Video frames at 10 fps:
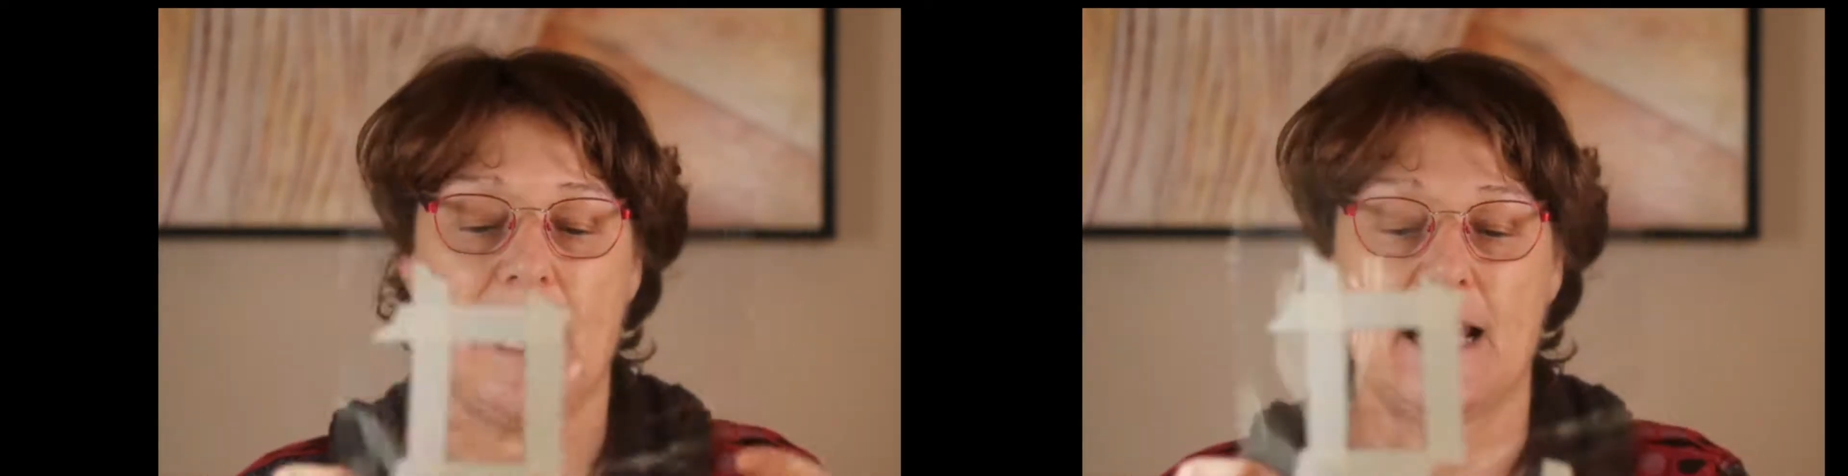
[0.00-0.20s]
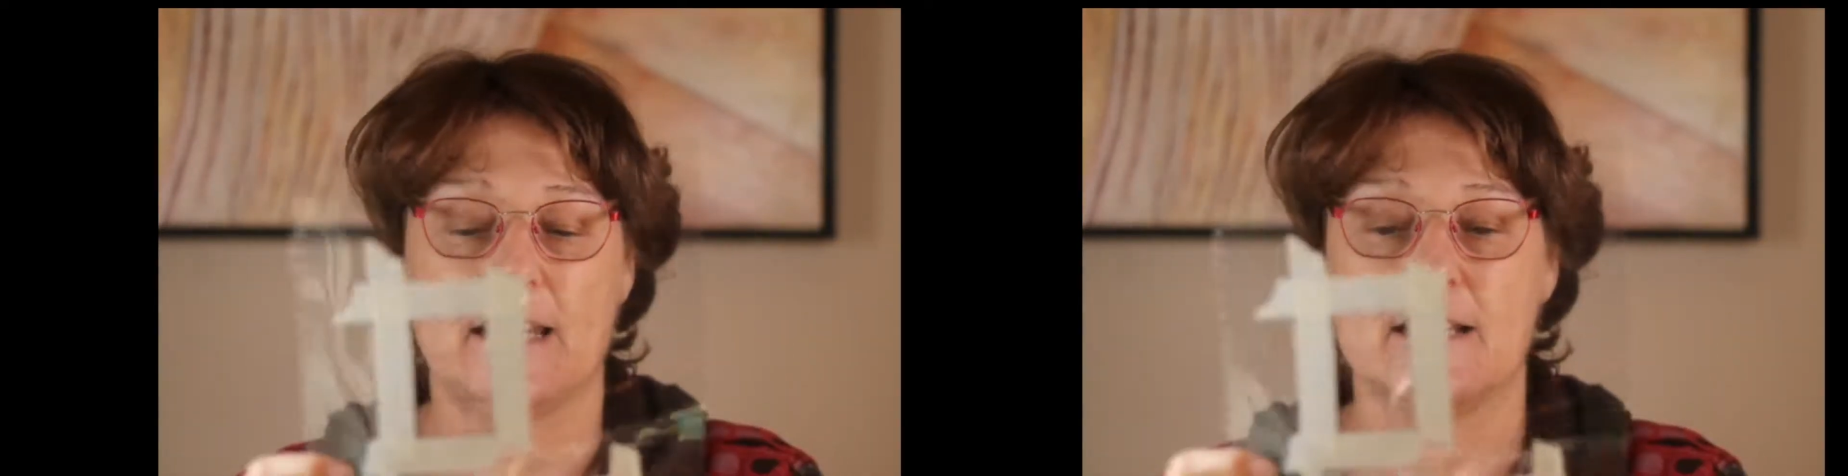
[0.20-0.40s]

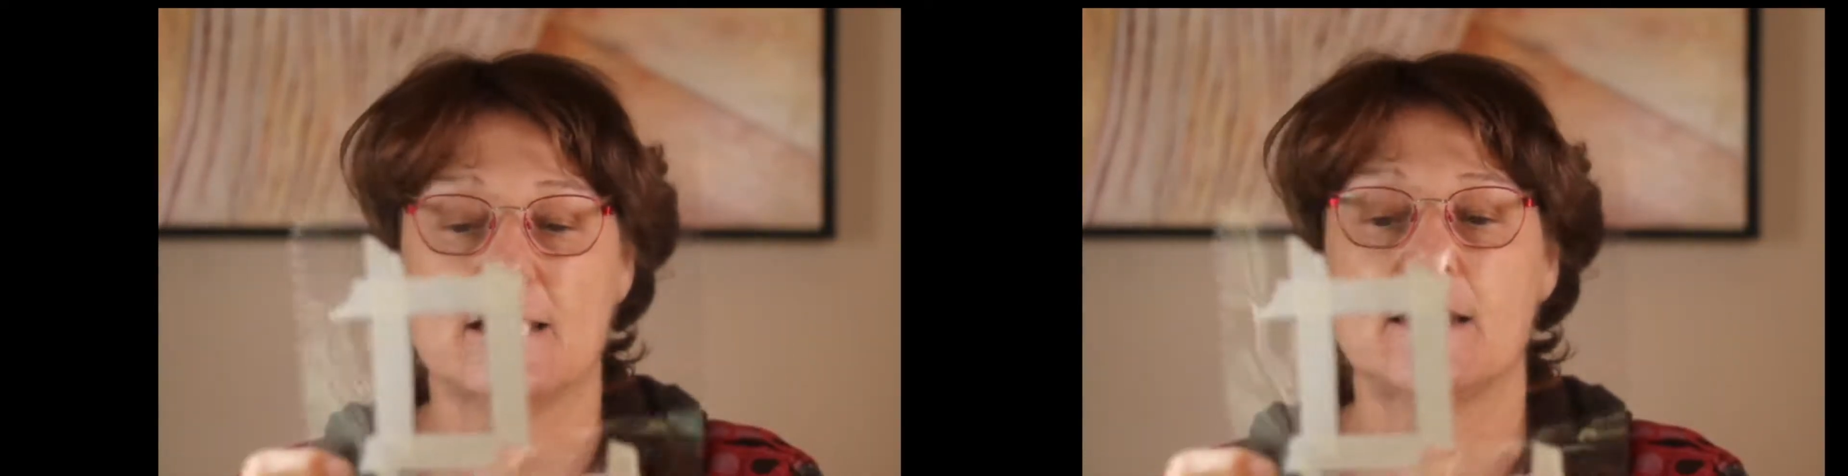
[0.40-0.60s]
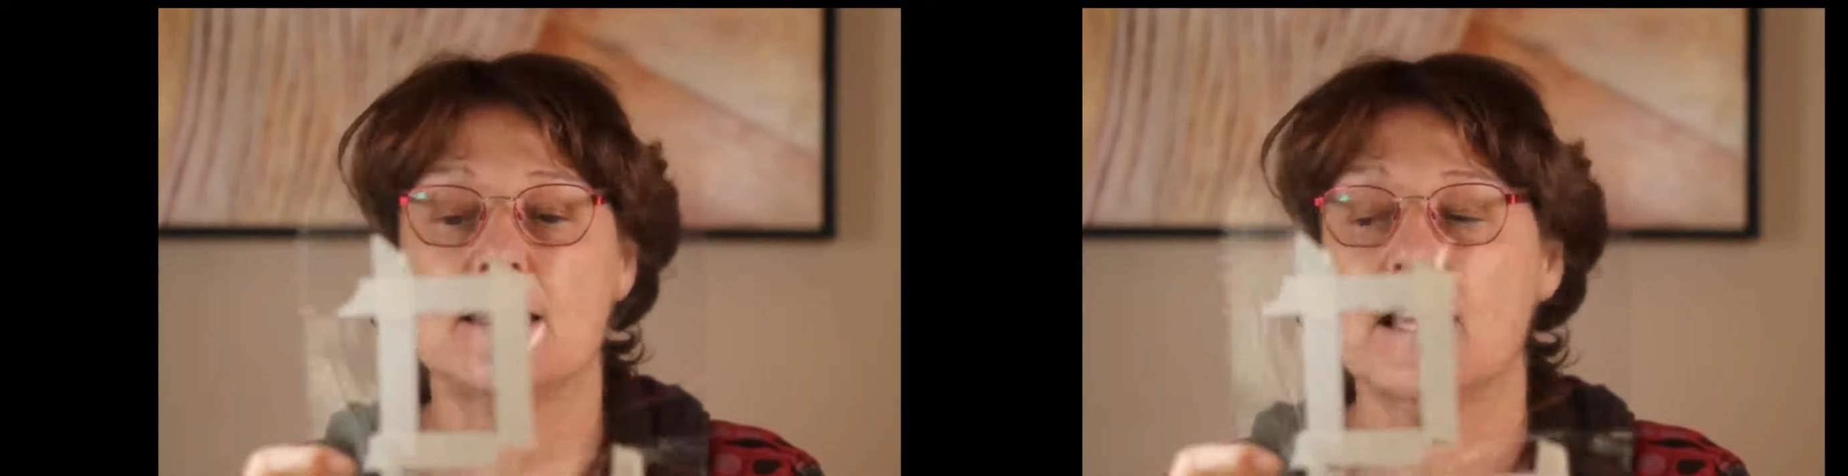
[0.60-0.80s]
like
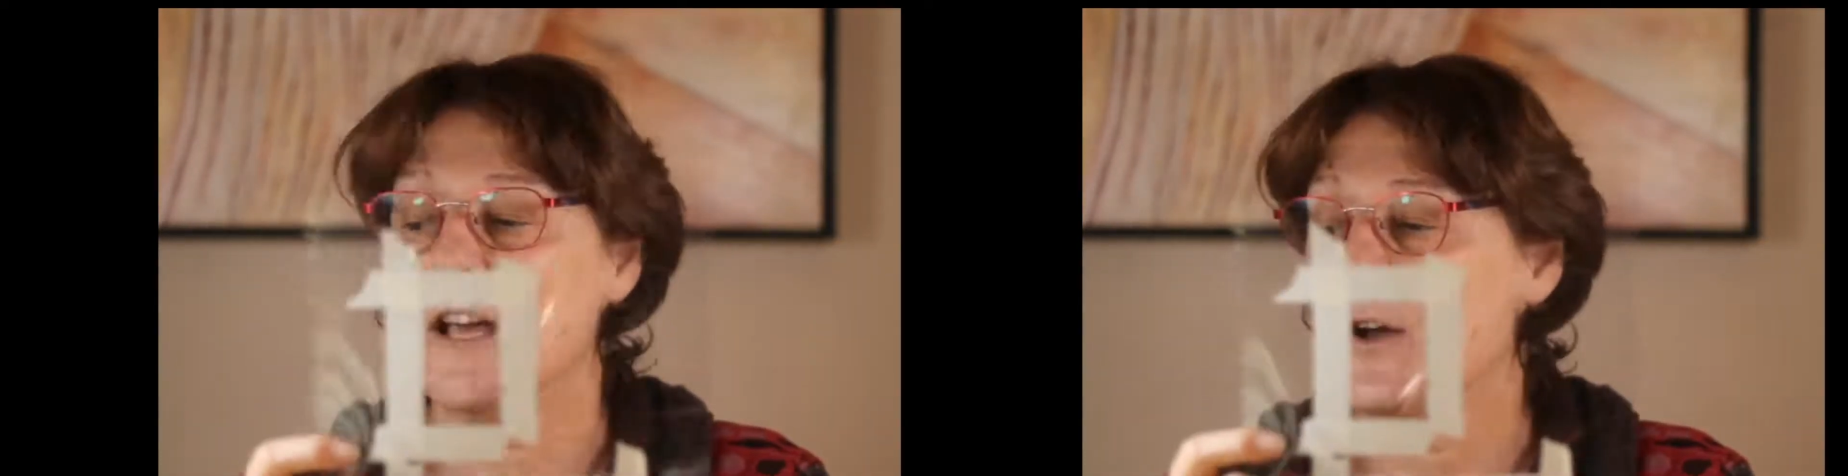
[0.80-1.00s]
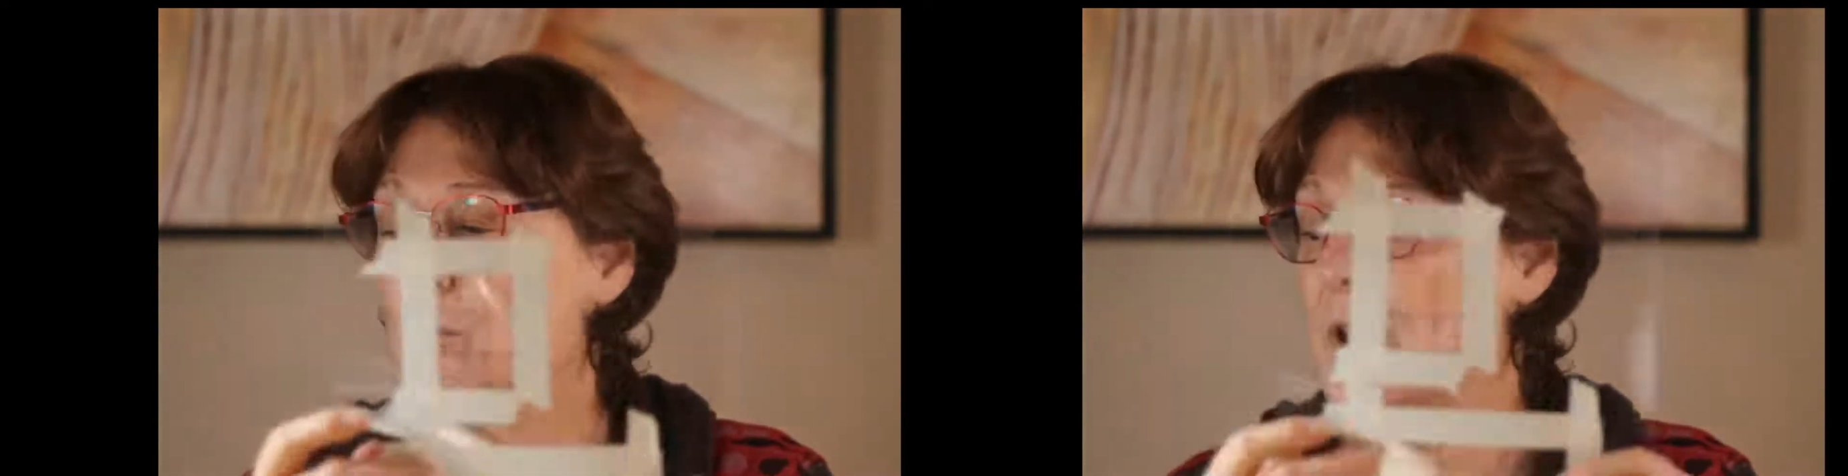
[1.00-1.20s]
this
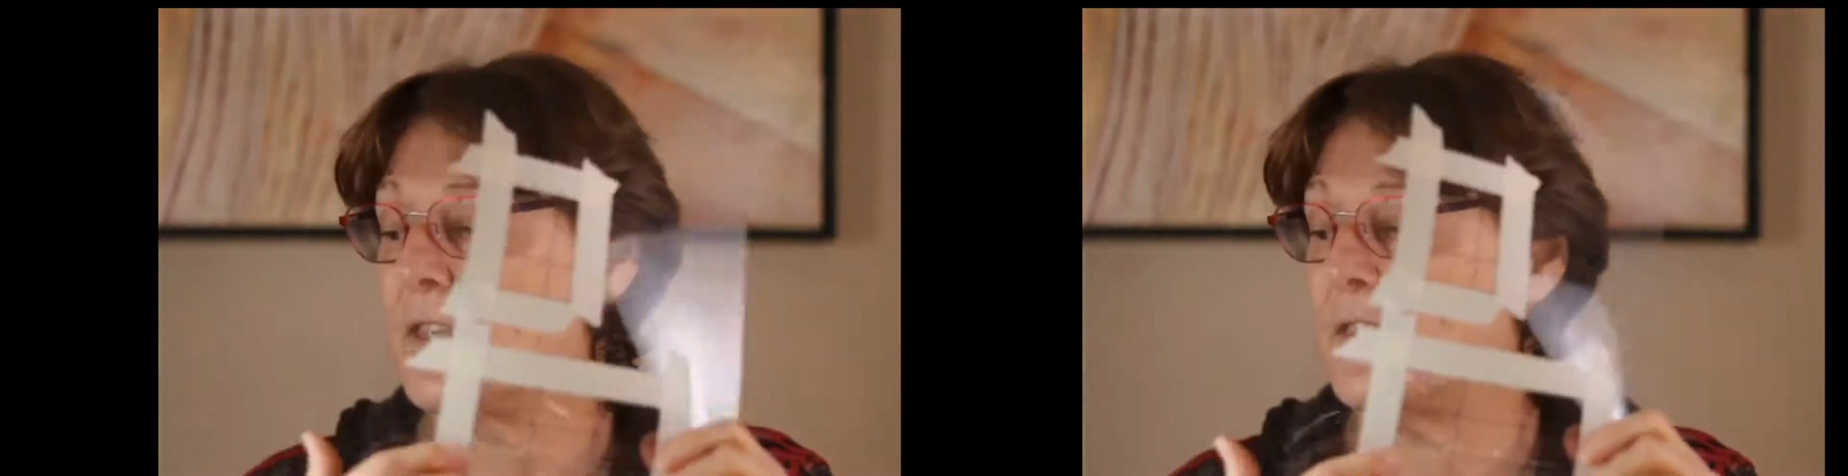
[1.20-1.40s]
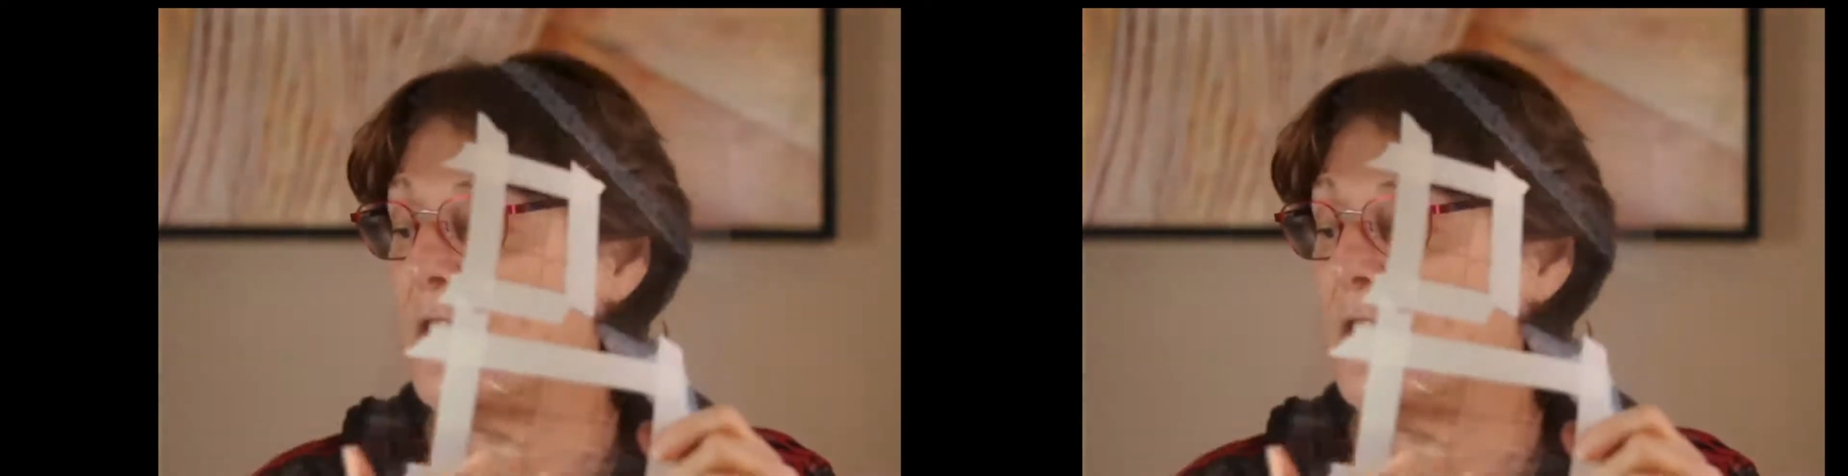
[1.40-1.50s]
with a